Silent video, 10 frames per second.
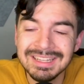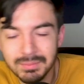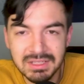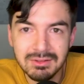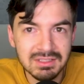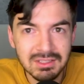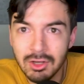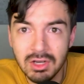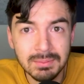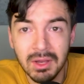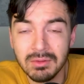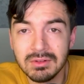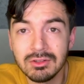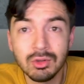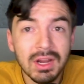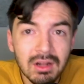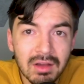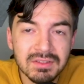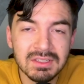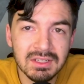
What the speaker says: Basically talks about trade-offs